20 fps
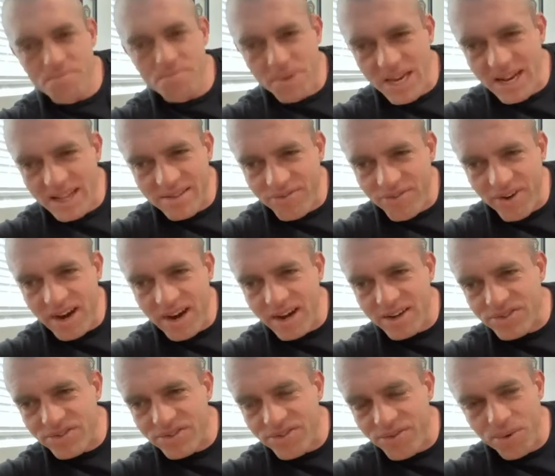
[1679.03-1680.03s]
being at the
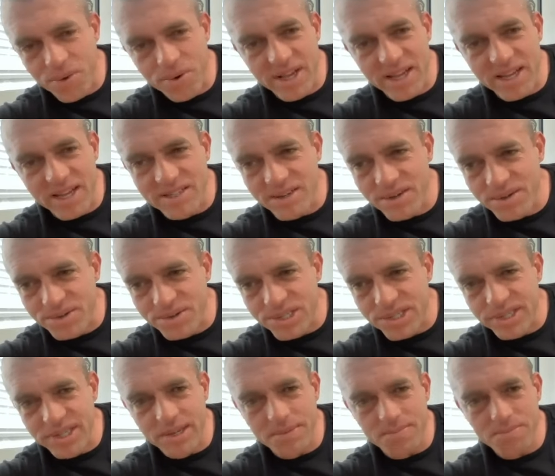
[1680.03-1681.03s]
firehouse for four days, no
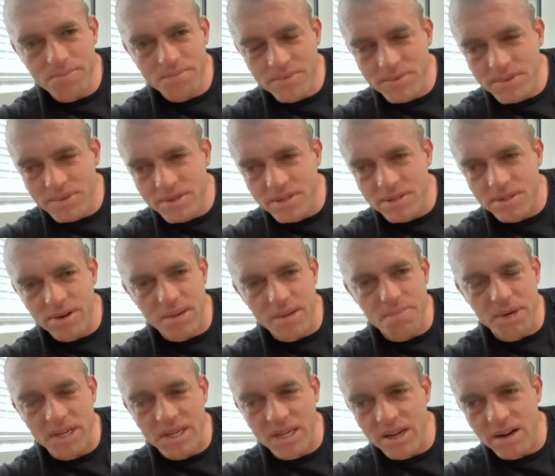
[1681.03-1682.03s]
sleep,
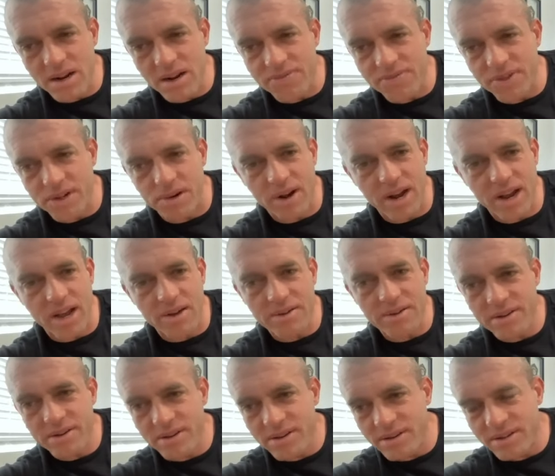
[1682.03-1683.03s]
scraping a kid off the
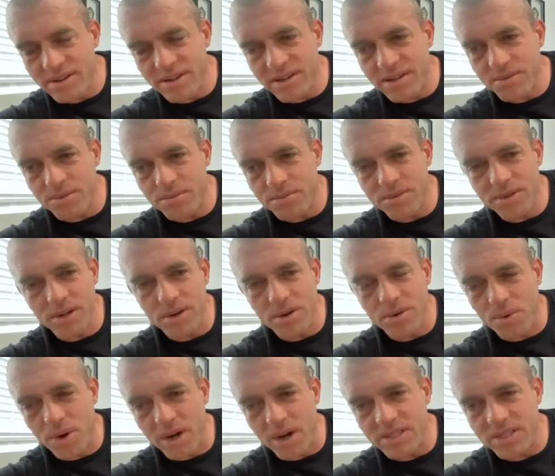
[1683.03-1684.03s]
ground, you
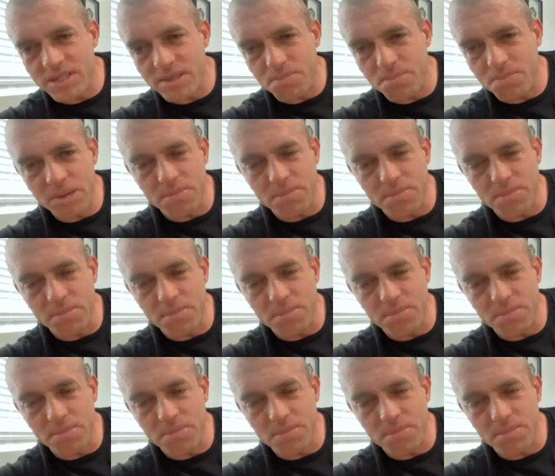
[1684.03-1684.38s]
know, watching some